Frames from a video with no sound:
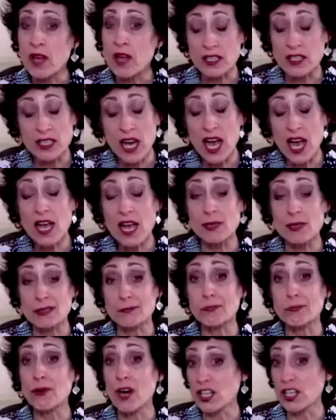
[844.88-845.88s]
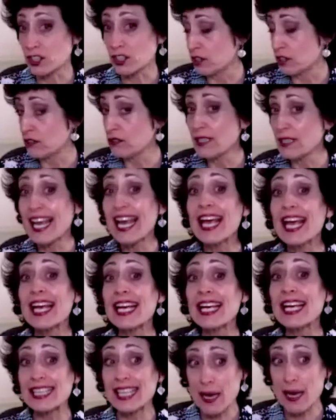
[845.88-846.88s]
Time is precious. You can't
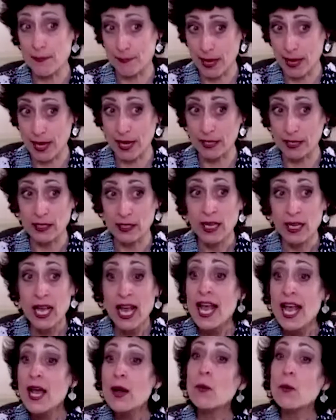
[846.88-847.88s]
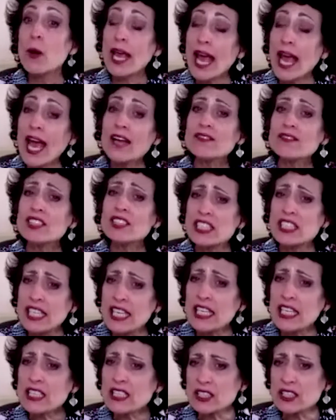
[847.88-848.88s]
get that back. We have
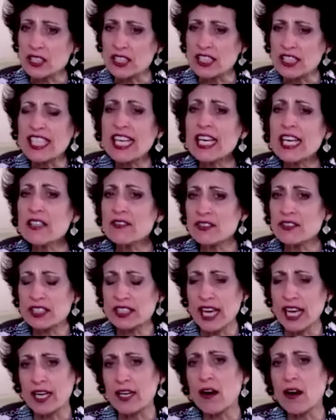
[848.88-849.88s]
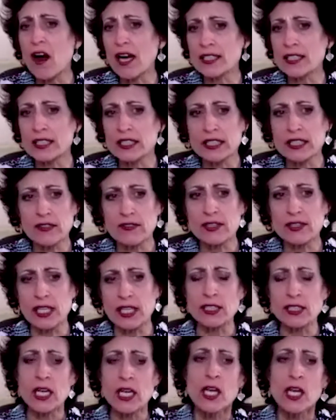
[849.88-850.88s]
skills, gifts that God's given us.
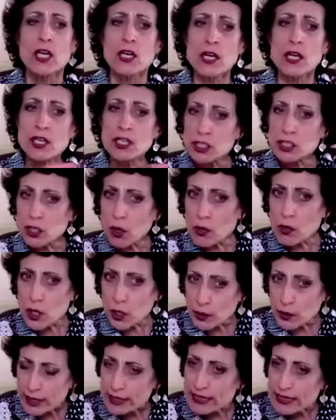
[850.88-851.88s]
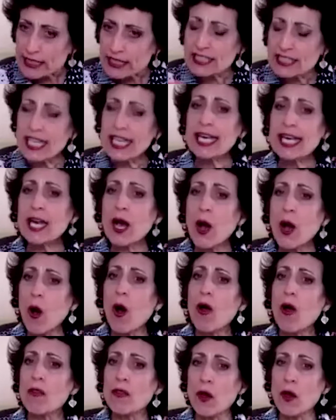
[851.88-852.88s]
And so you can see
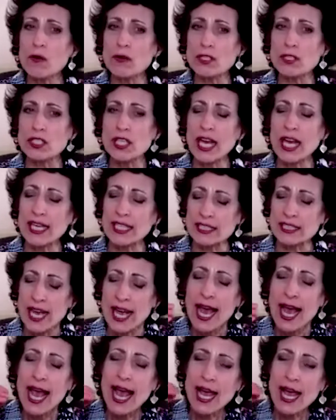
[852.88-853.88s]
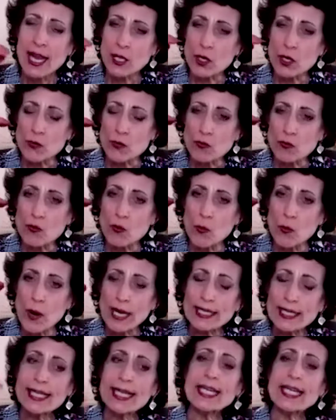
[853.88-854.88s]
all those things. And we
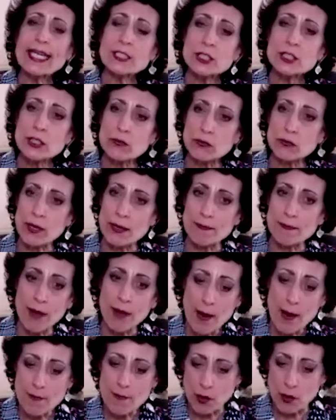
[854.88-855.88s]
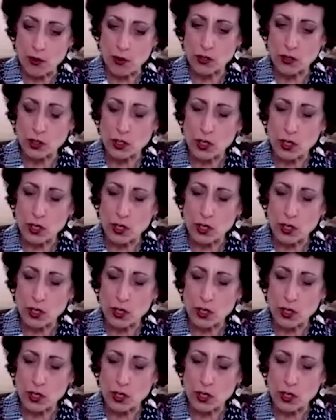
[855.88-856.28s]
need to remember